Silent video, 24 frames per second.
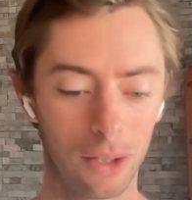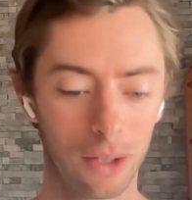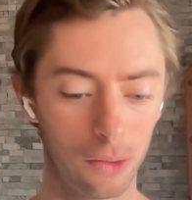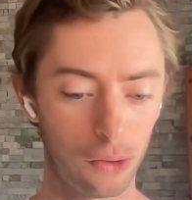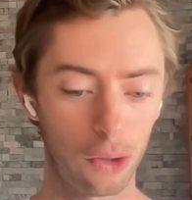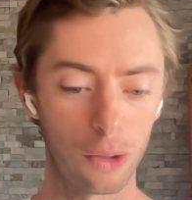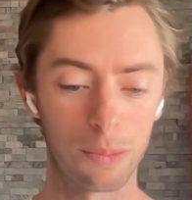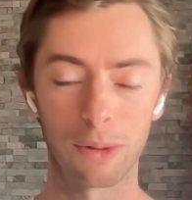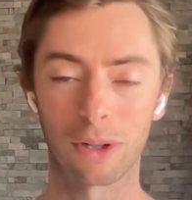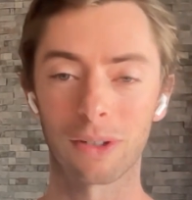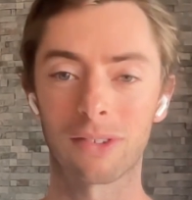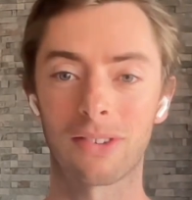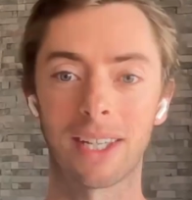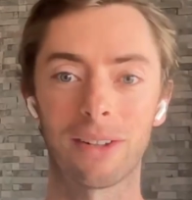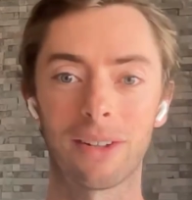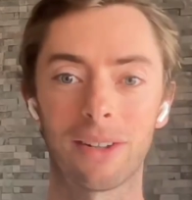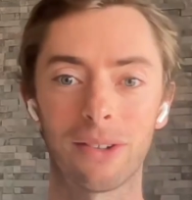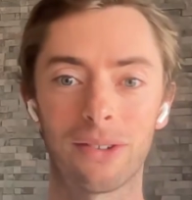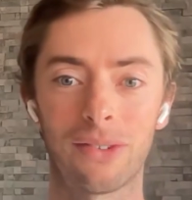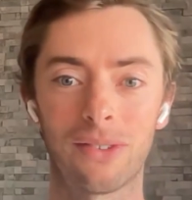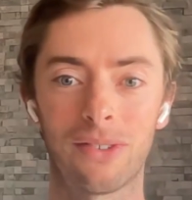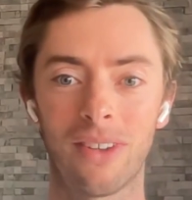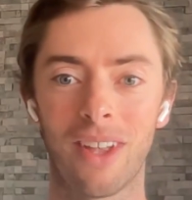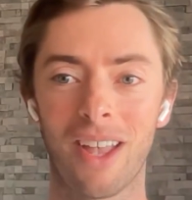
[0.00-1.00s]
Two book
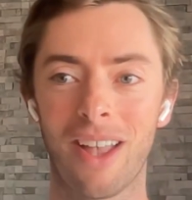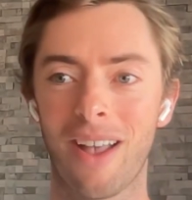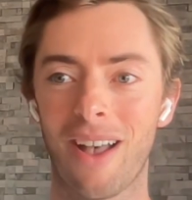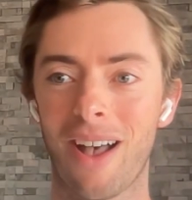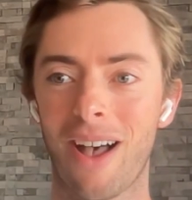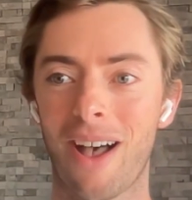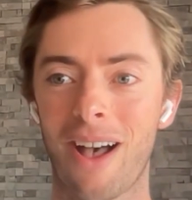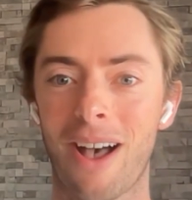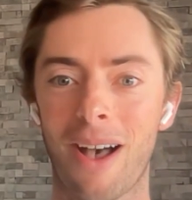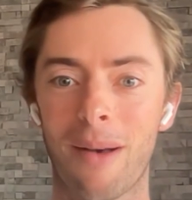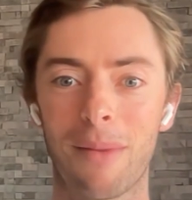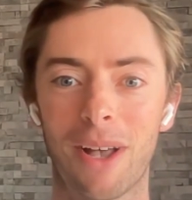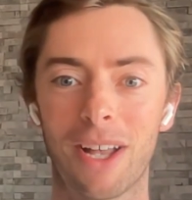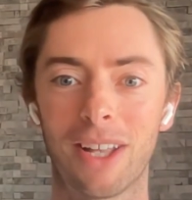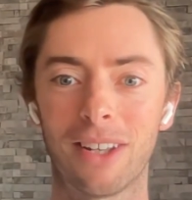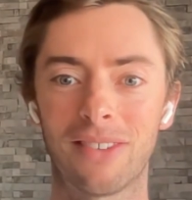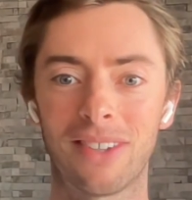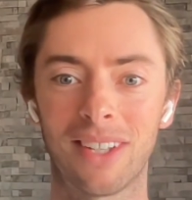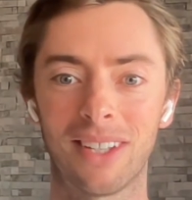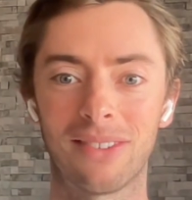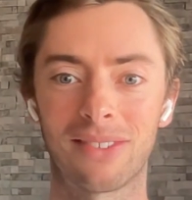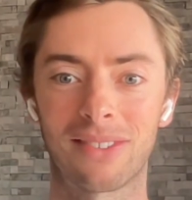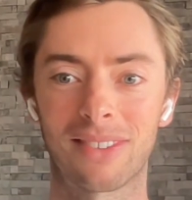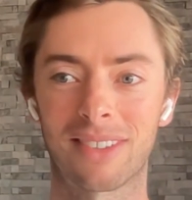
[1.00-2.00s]
deals. Um,
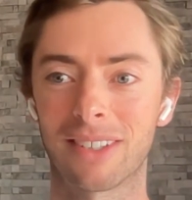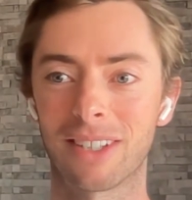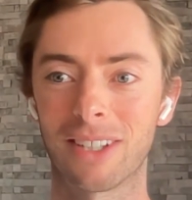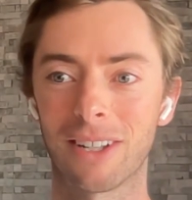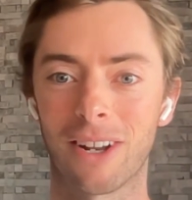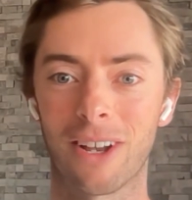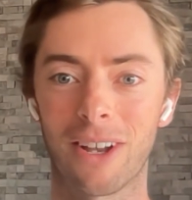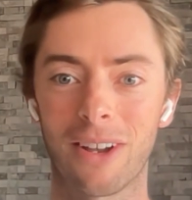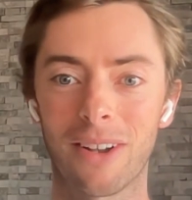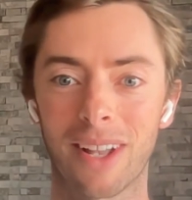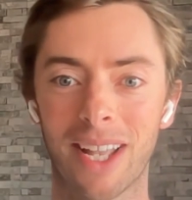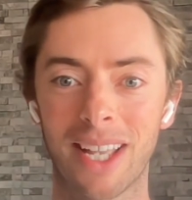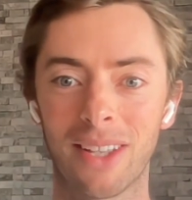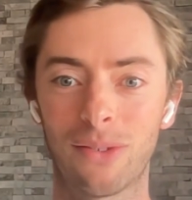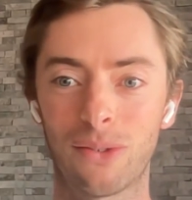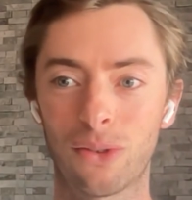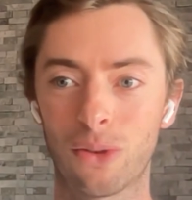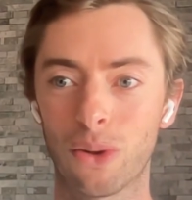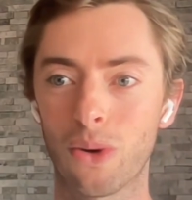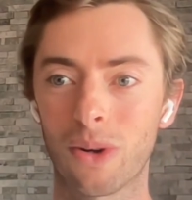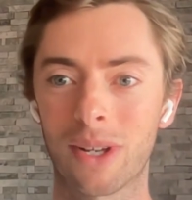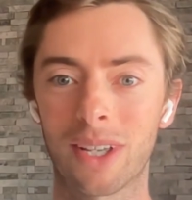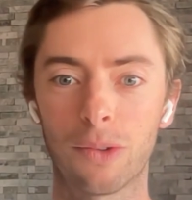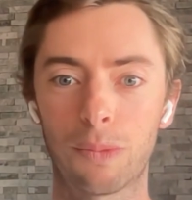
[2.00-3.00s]
and he's, you know, his
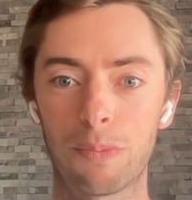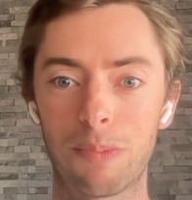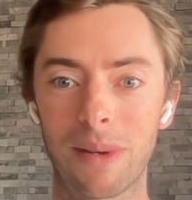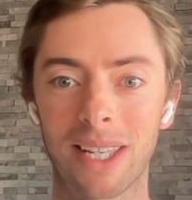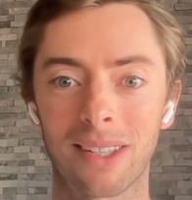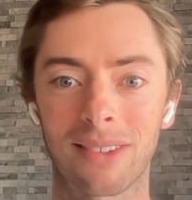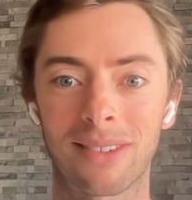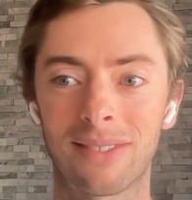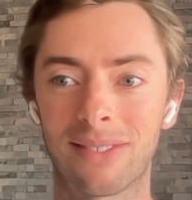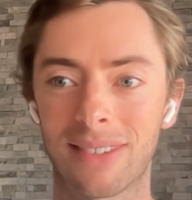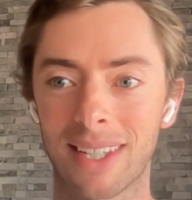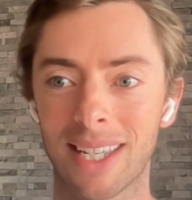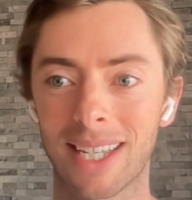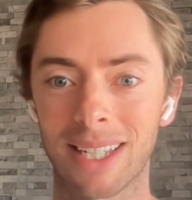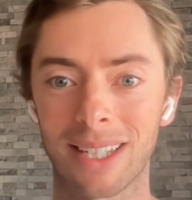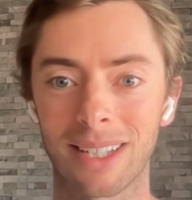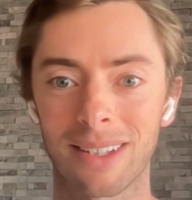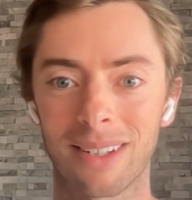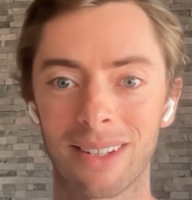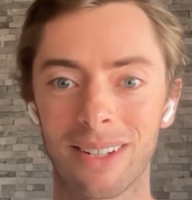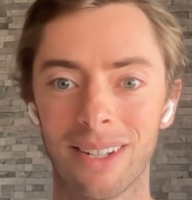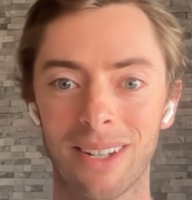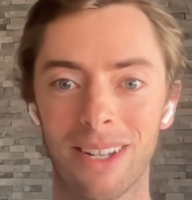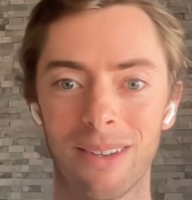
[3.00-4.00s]
talk is being
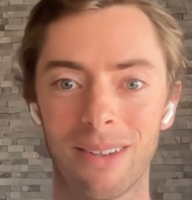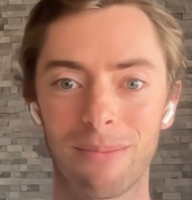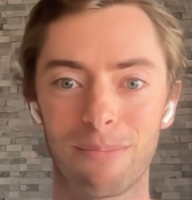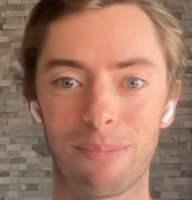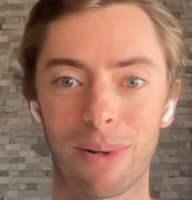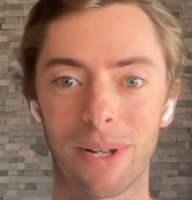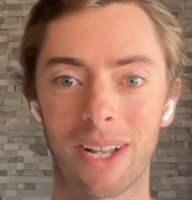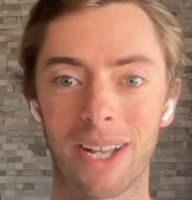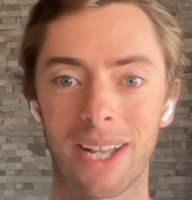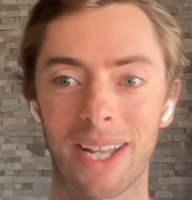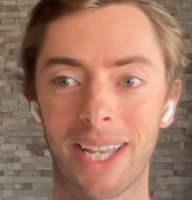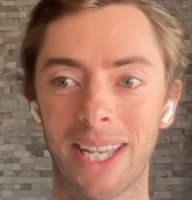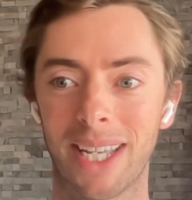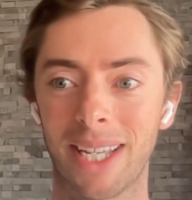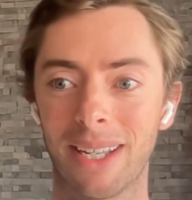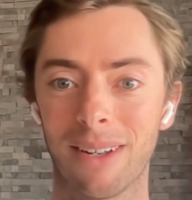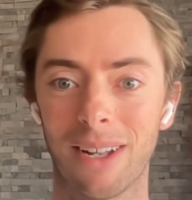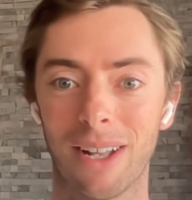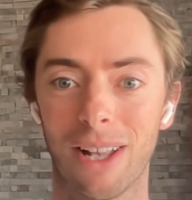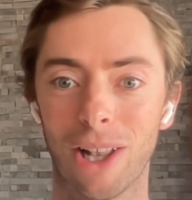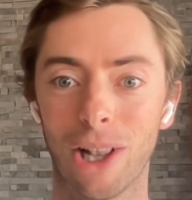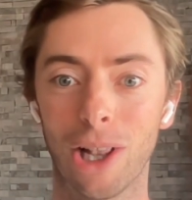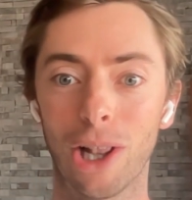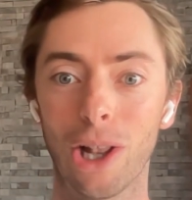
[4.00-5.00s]
seen
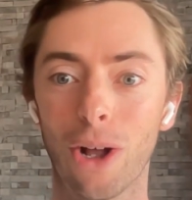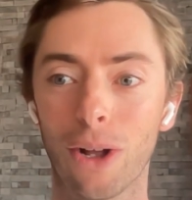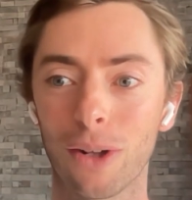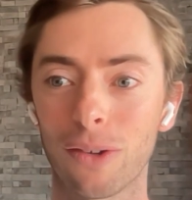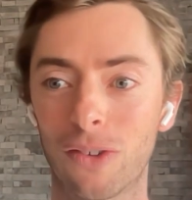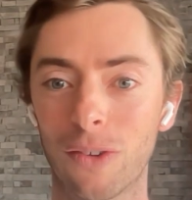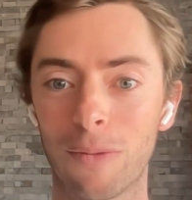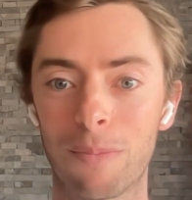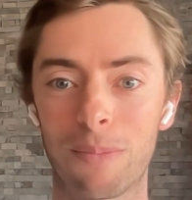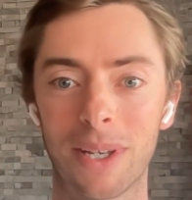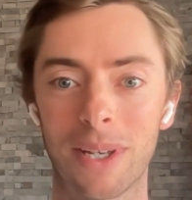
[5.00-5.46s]
by lots